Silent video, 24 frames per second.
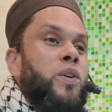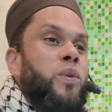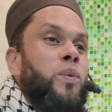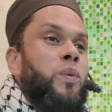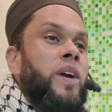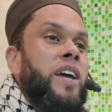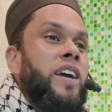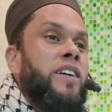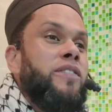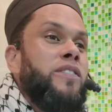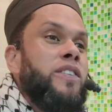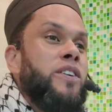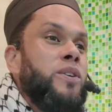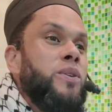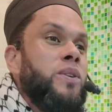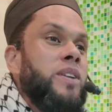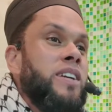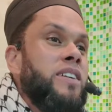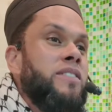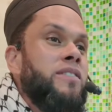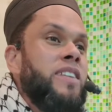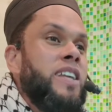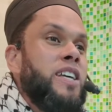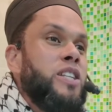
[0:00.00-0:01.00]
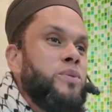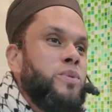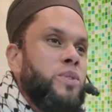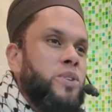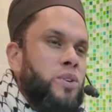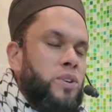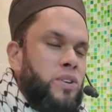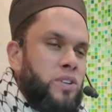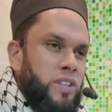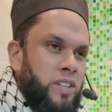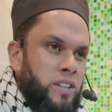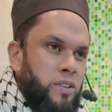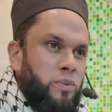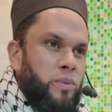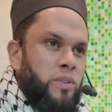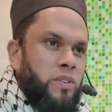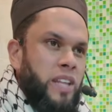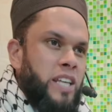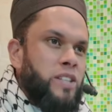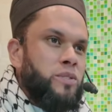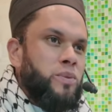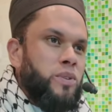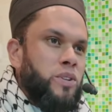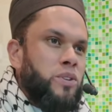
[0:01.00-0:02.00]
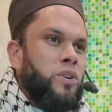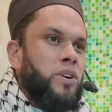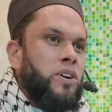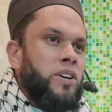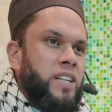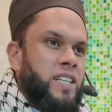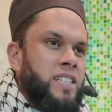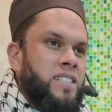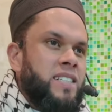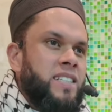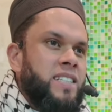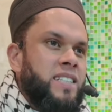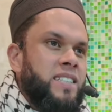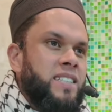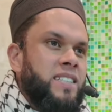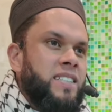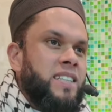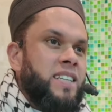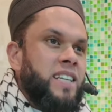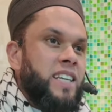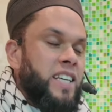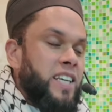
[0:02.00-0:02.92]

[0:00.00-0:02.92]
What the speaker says: Wherever you live, that's where you are resident.